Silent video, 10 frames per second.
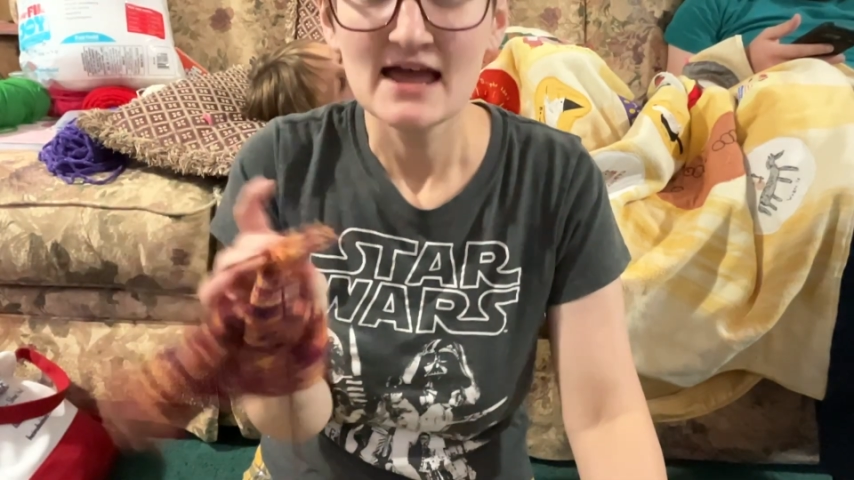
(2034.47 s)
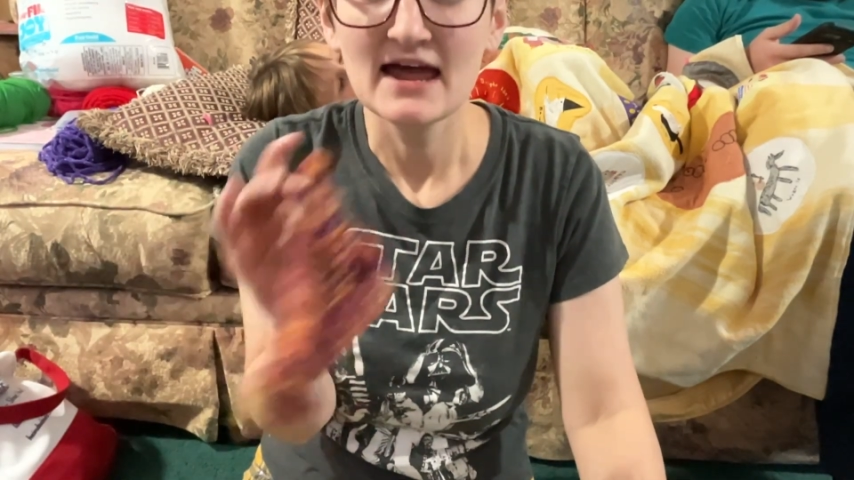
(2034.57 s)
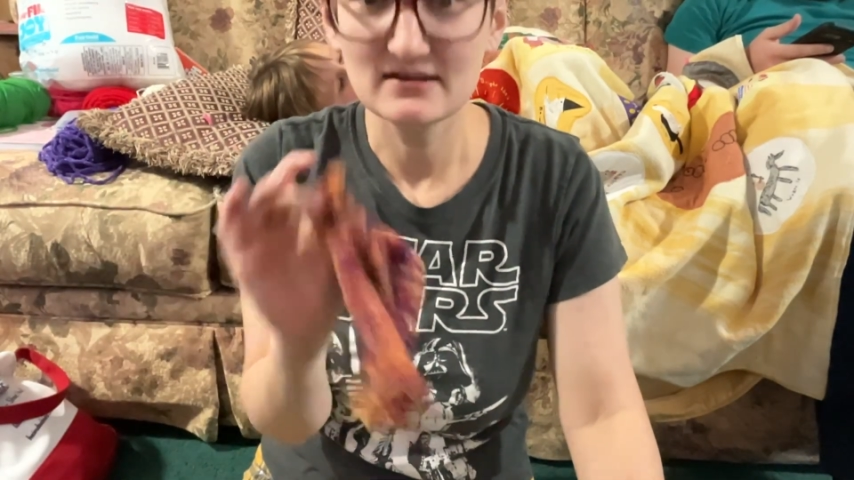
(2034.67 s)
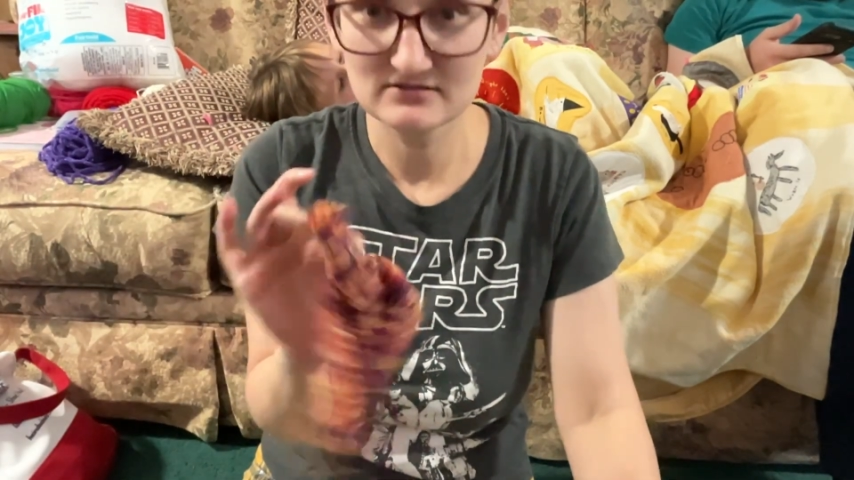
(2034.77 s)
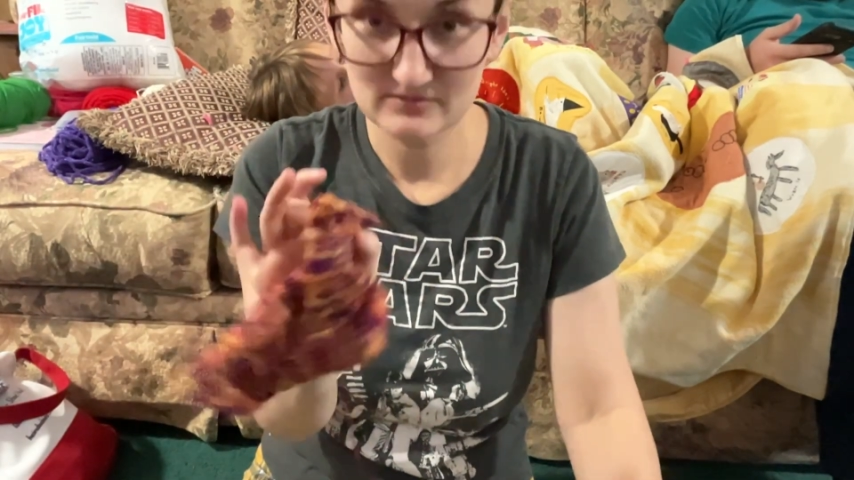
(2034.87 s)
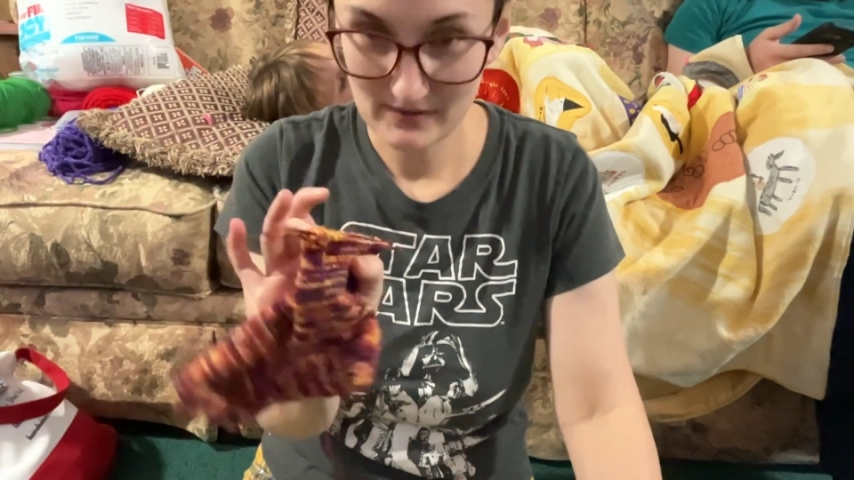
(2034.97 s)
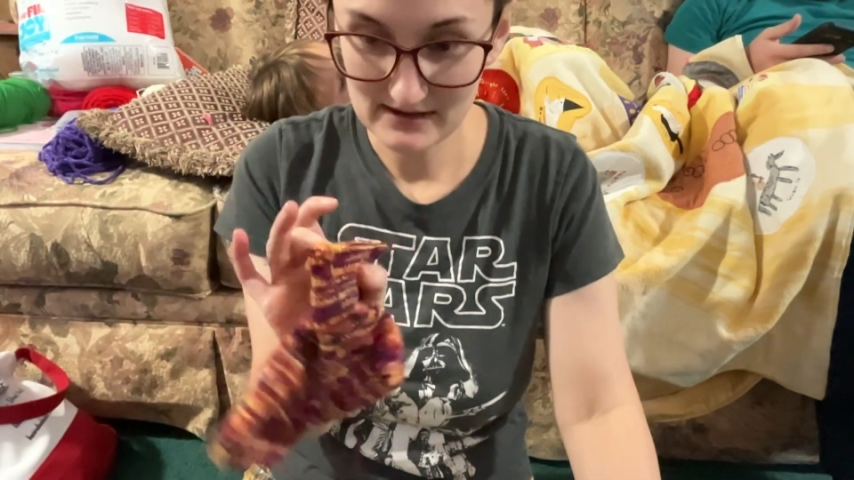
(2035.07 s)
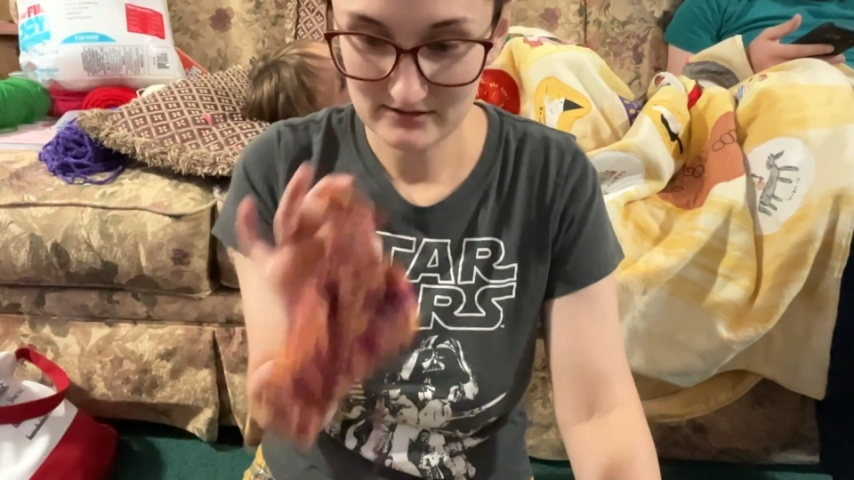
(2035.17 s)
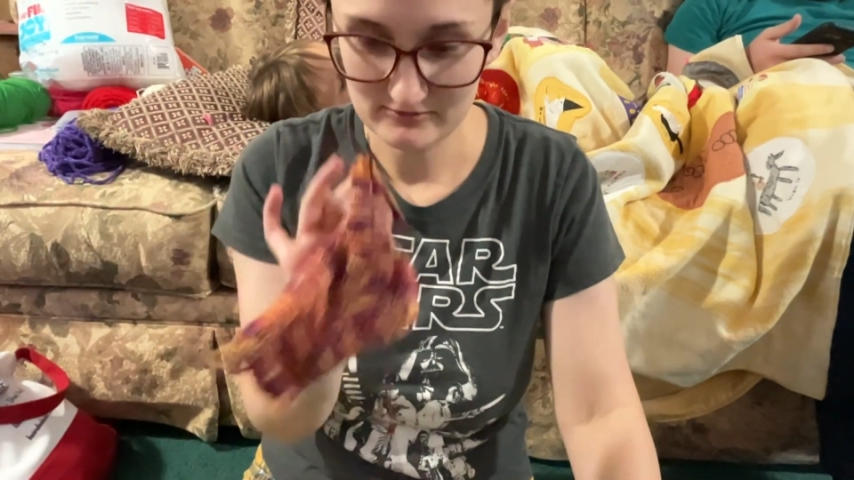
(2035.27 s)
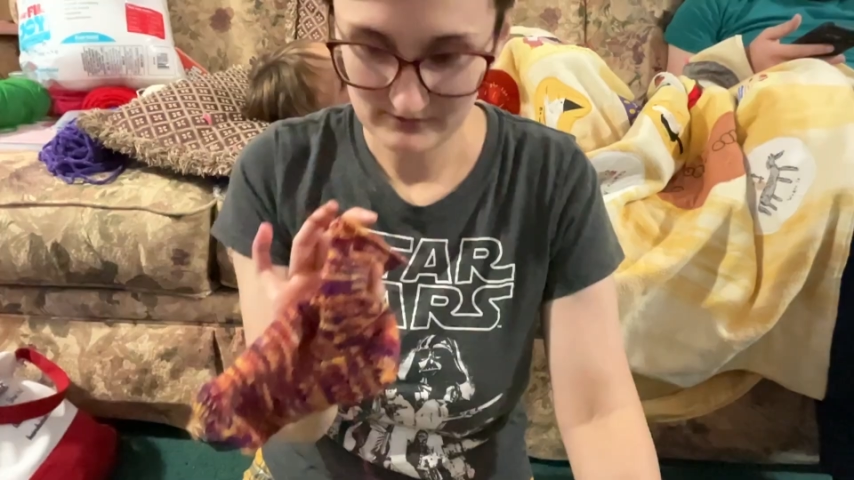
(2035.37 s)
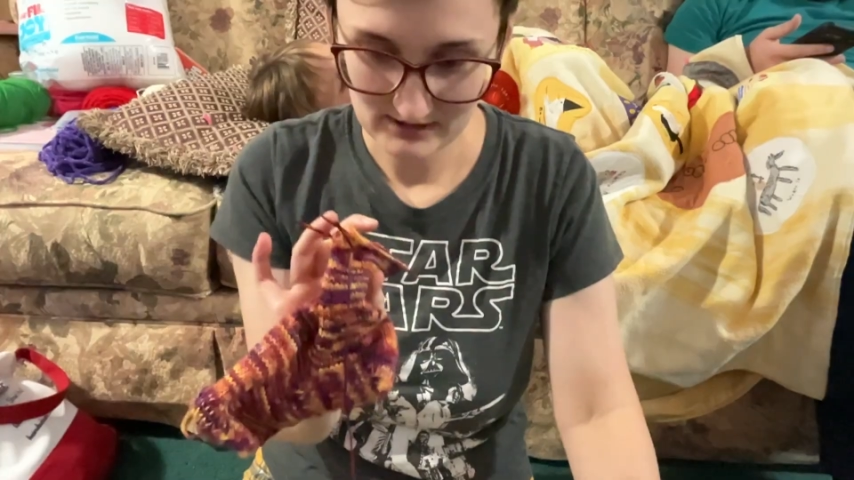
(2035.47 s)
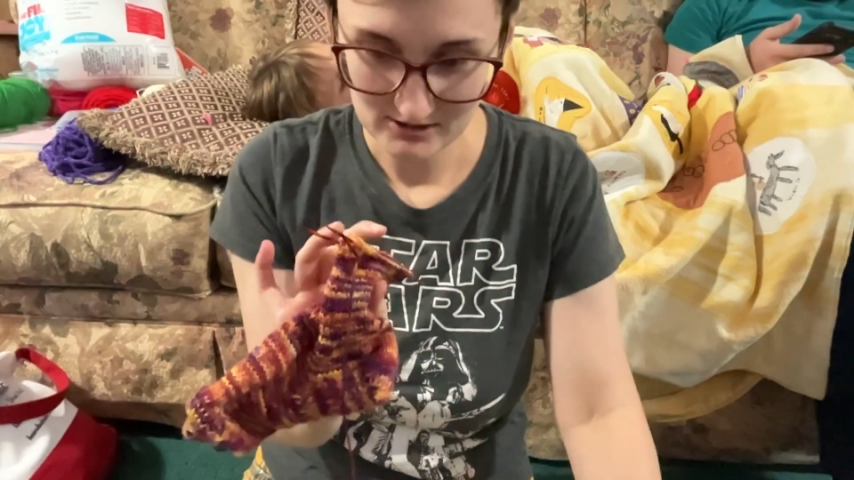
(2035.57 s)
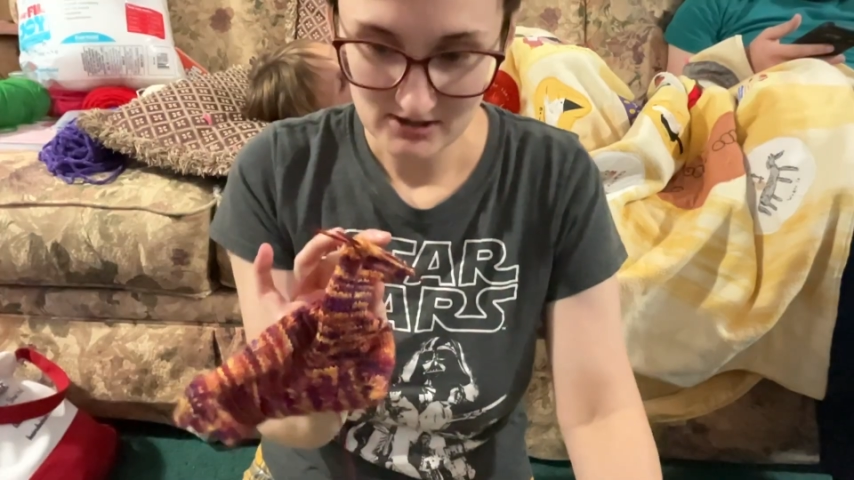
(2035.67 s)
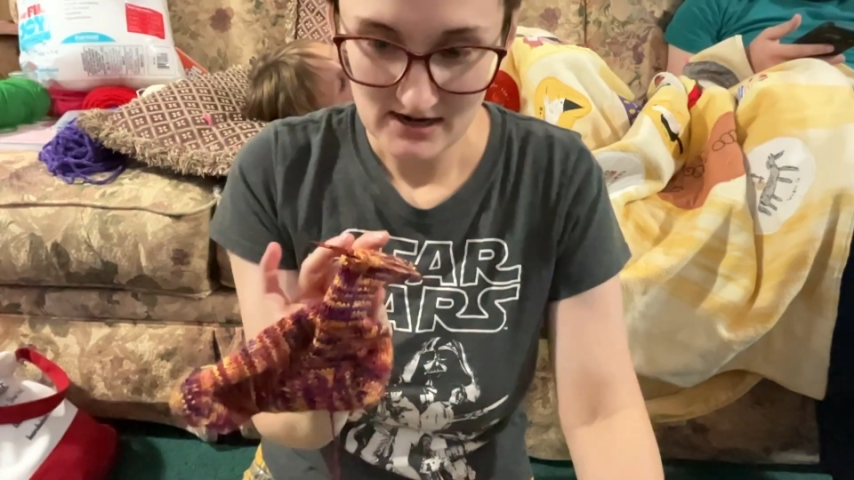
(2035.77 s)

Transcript: and it was a pain in the rear.